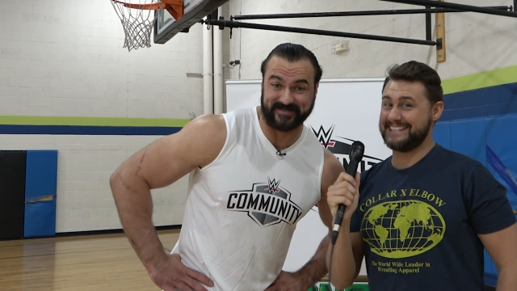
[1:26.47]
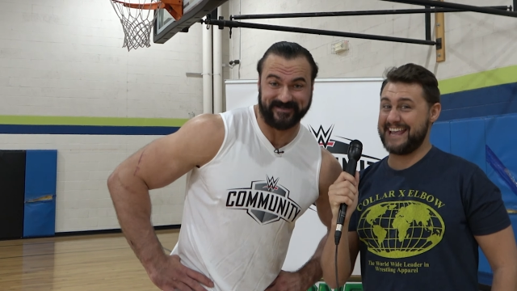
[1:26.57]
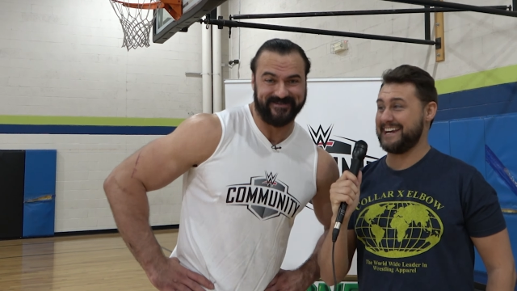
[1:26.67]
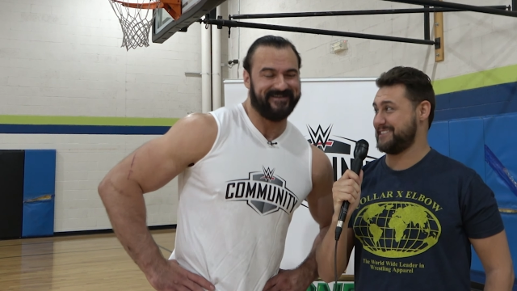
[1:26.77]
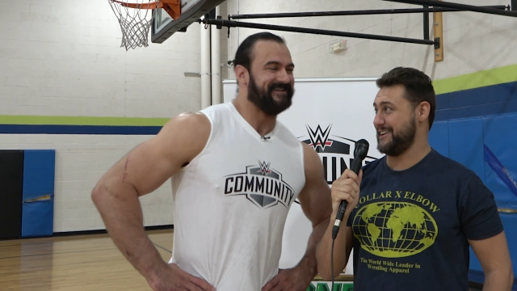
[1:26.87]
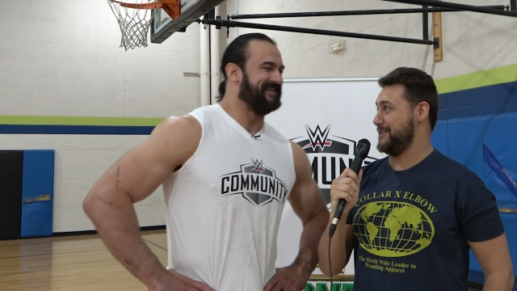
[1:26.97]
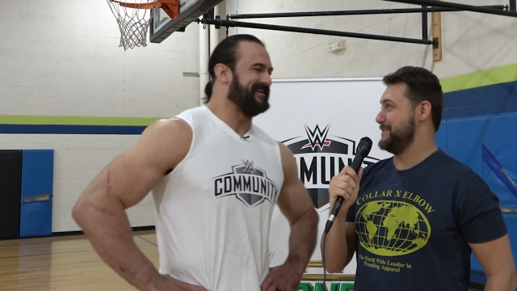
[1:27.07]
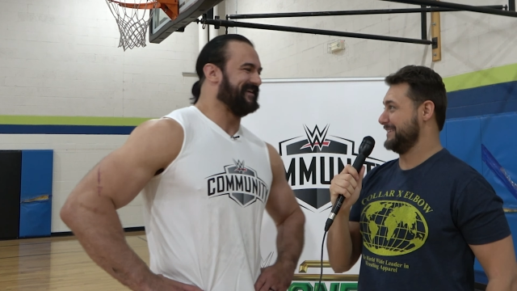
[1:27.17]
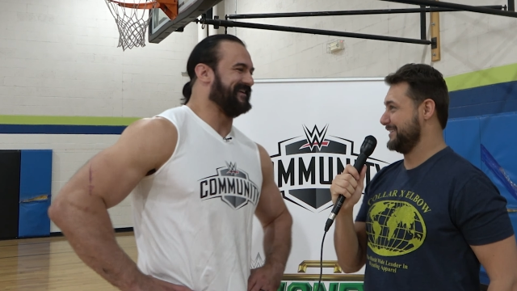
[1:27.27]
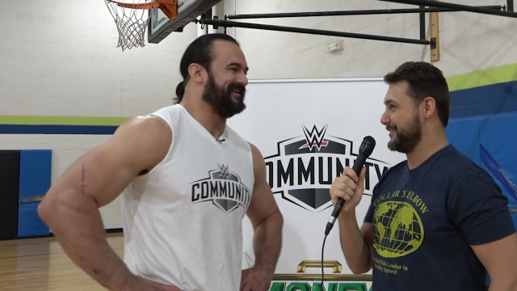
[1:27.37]
Speaker 1: is, actually all
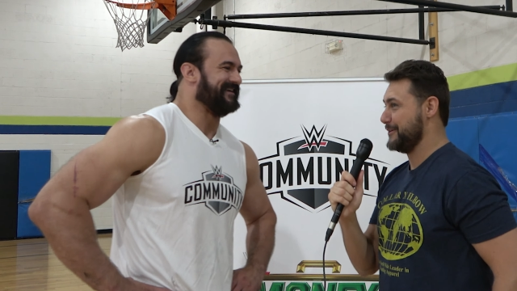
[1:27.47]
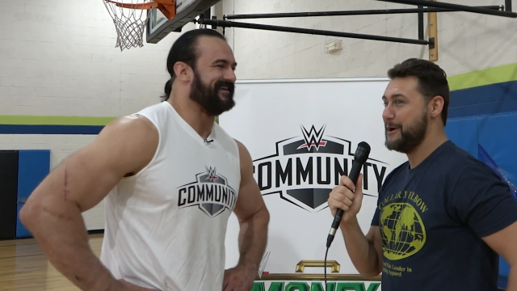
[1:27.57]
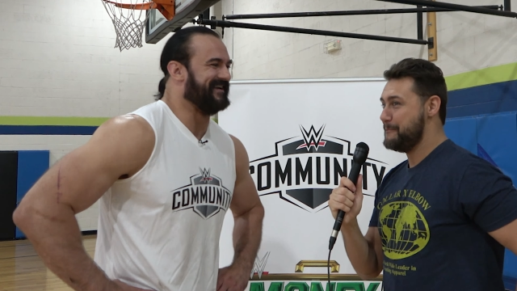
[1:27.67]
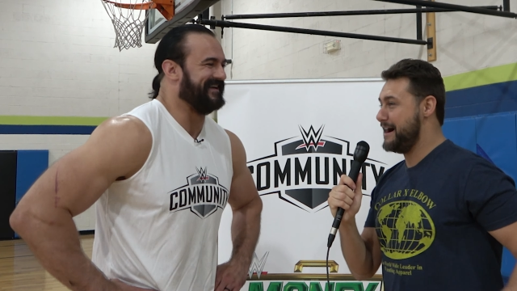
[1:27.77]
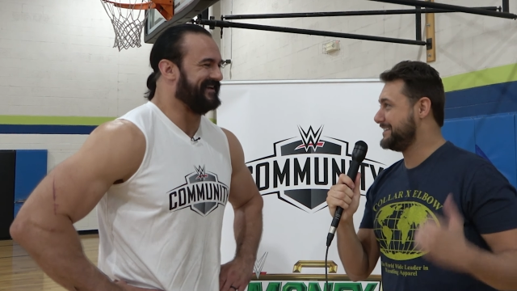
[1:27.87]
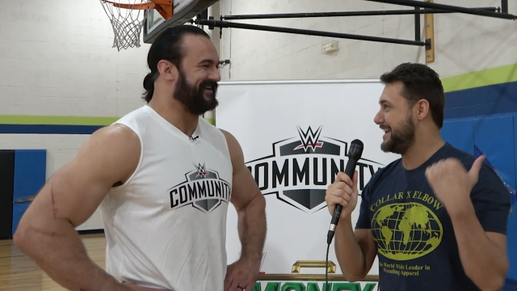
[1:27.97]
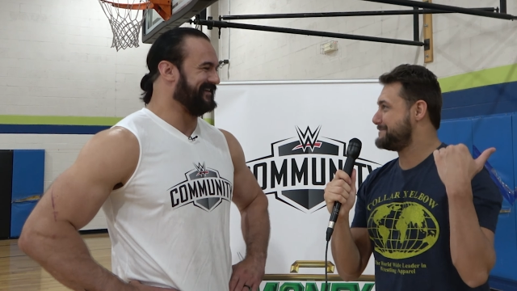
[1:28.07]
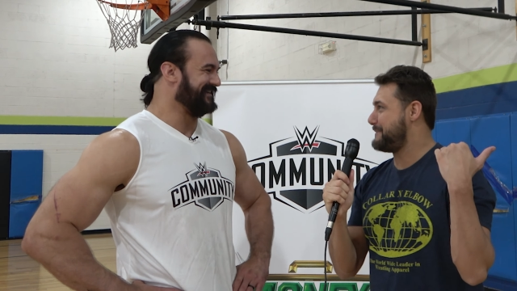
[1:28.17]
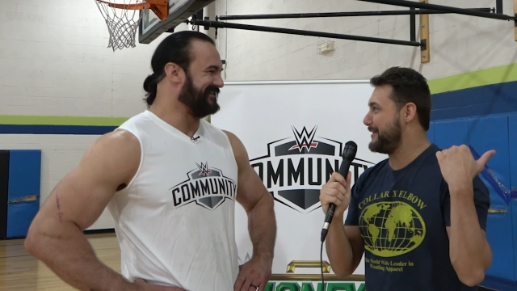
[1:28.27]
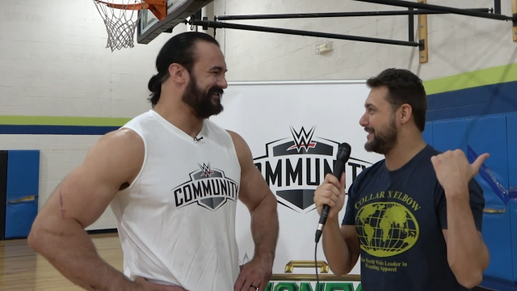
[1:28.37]
about the dirt.
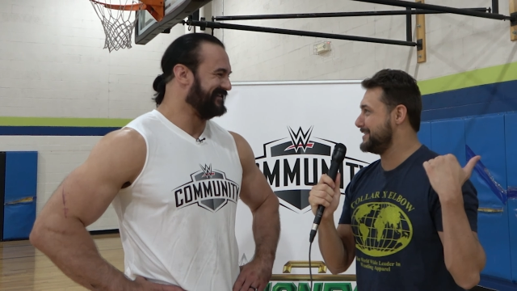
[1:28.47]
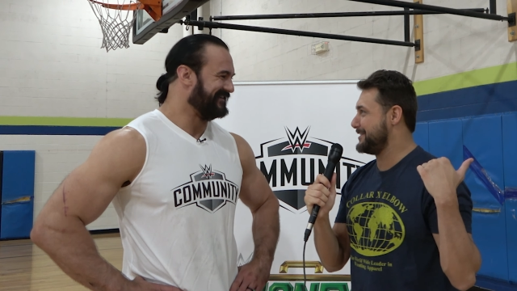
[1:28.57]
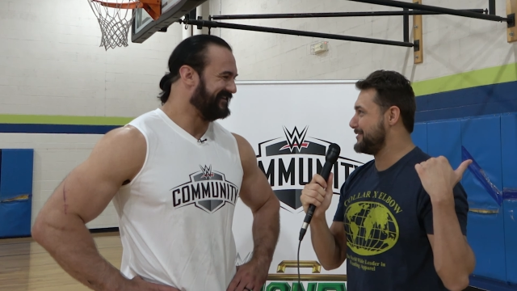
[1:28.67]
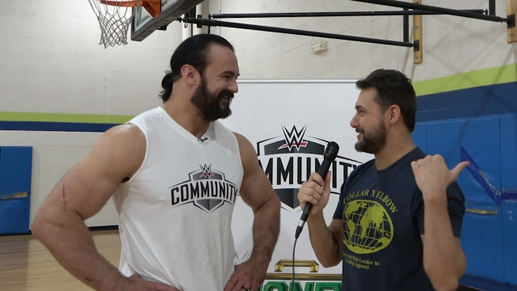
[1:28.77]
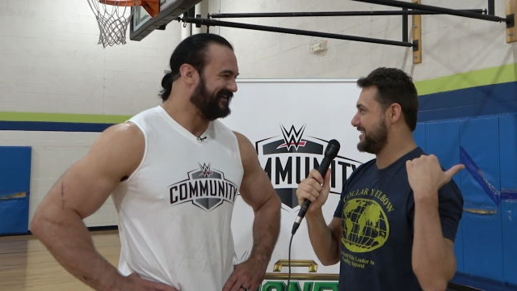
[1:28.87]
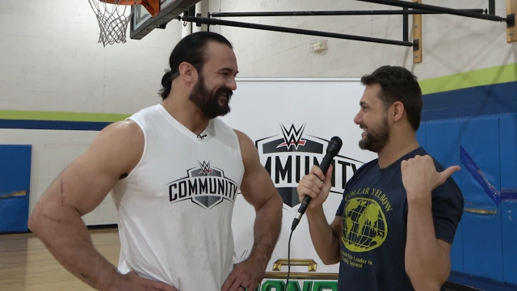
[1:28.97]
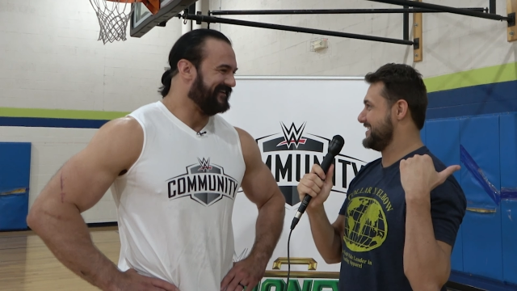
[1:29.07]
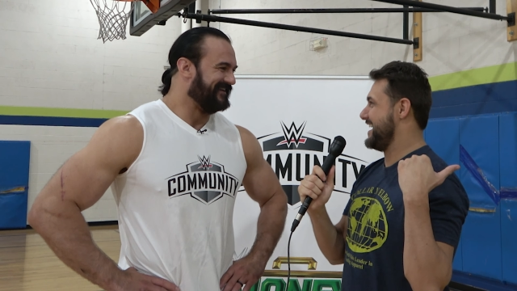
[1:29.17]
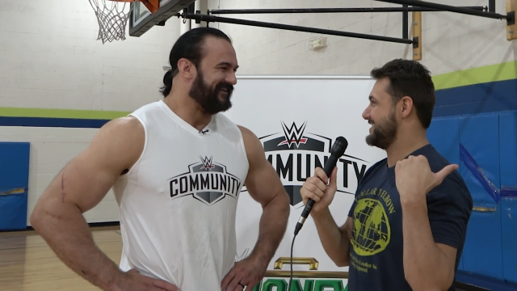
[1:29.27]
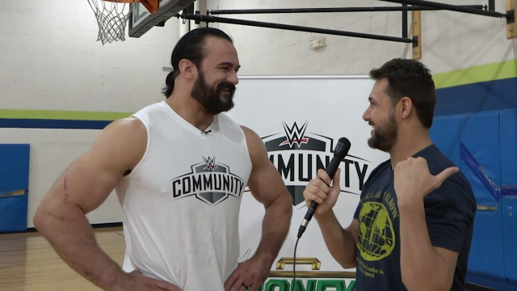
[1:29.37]
Montez buried the dirt
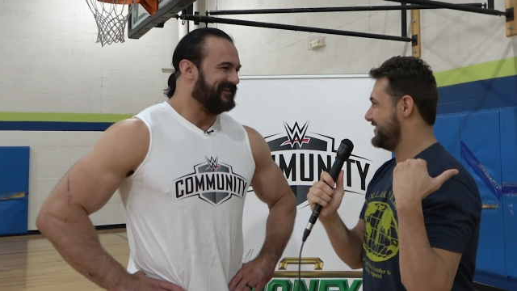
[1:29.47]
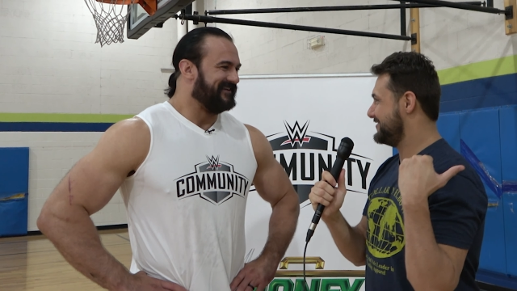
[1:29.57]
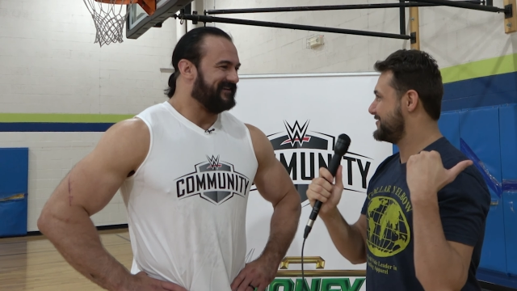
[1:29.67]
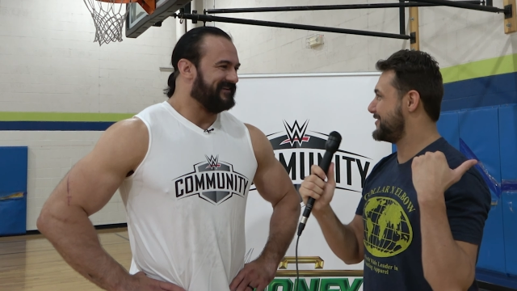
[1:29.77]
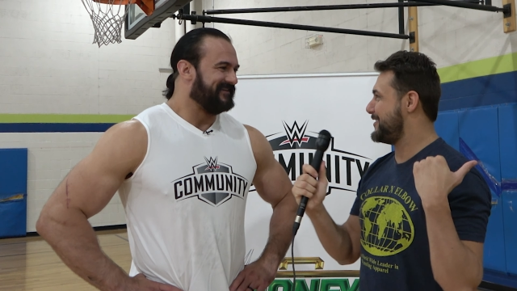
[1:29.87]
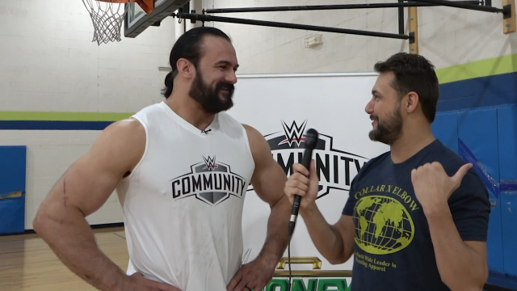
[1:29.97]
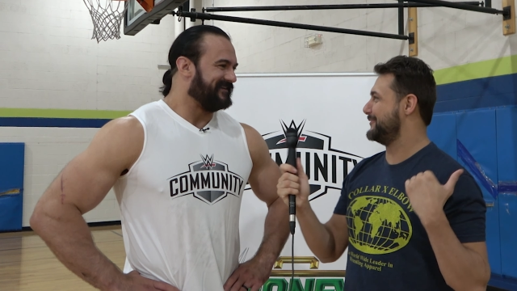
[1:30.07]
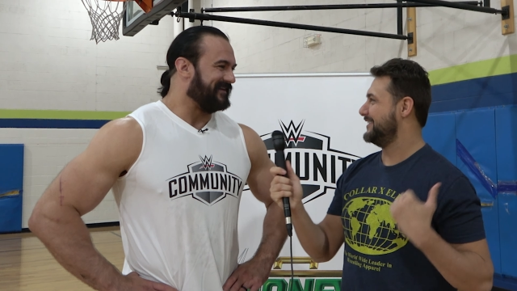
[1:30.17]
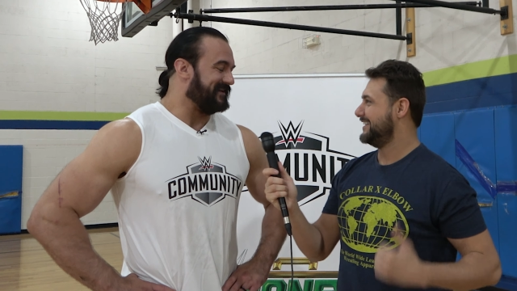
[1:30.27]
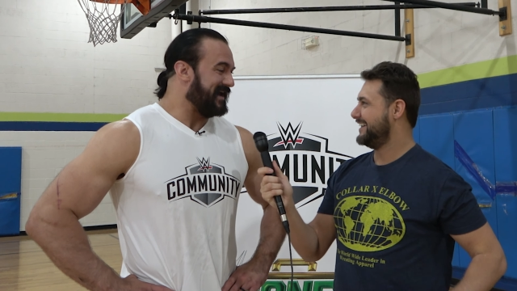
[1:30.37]
sheets last night on the
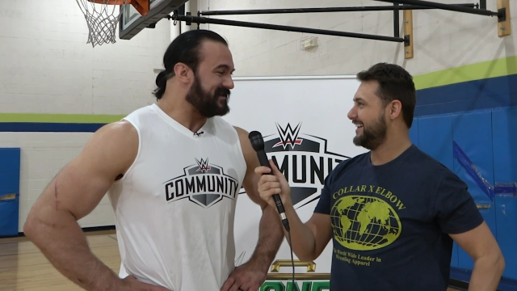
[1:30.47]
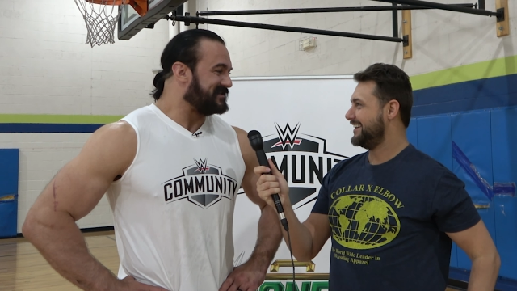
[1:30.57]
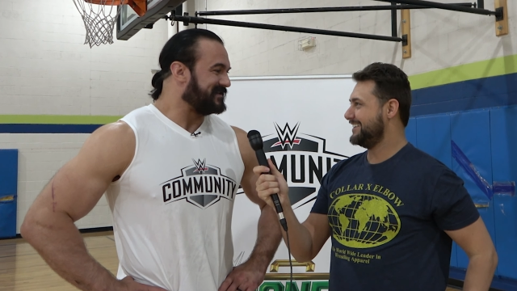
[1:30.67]
show. He did.